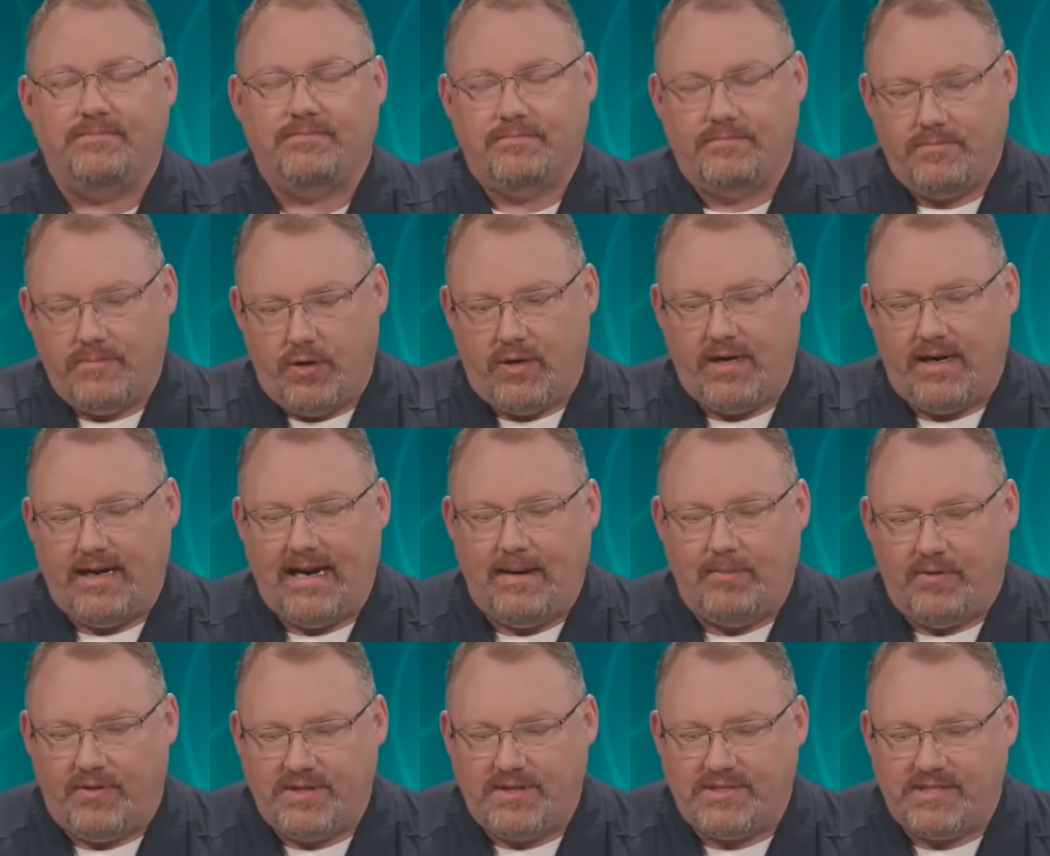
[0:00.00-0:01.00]
You can enable
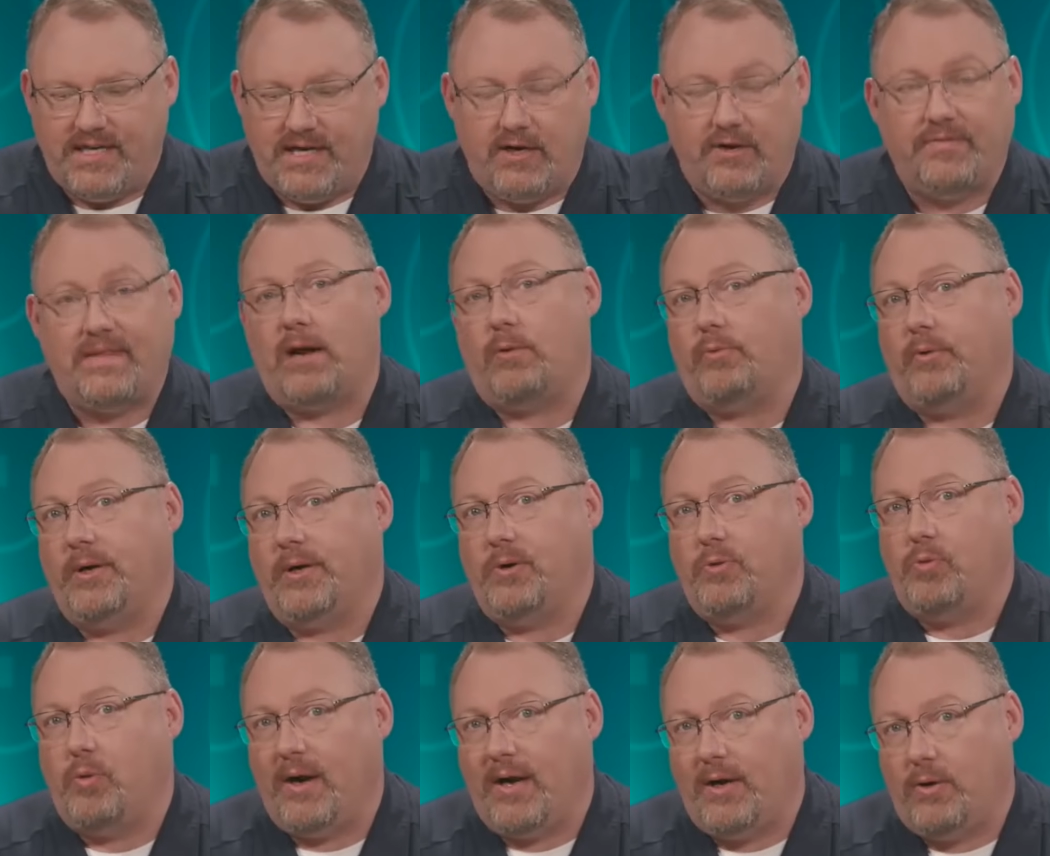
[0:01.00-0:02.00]
this here, and that will
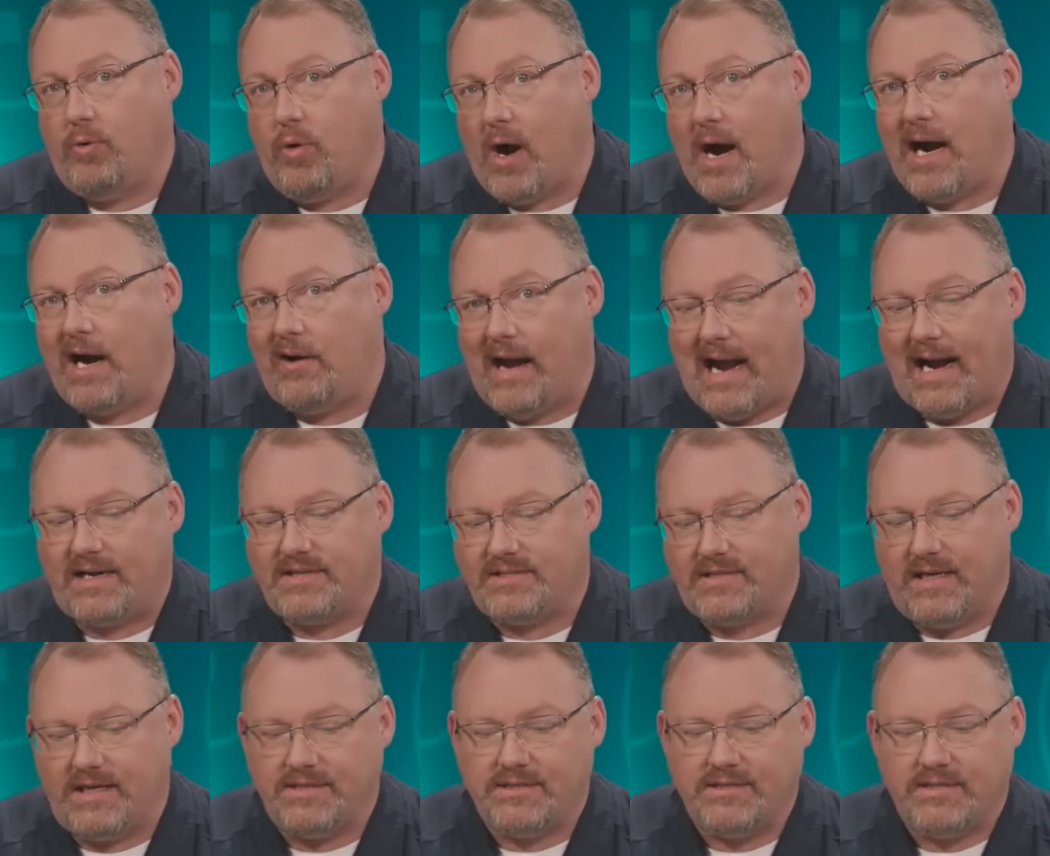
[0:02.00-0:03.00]
require
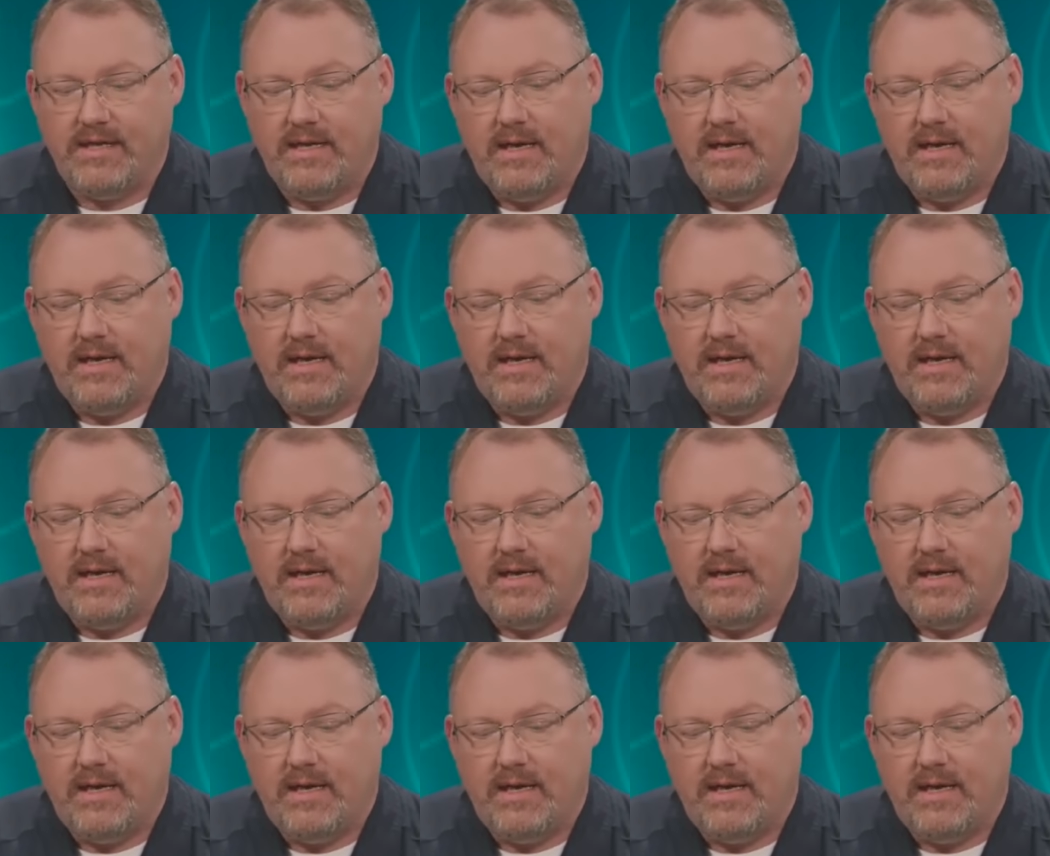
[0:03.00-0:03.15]
access.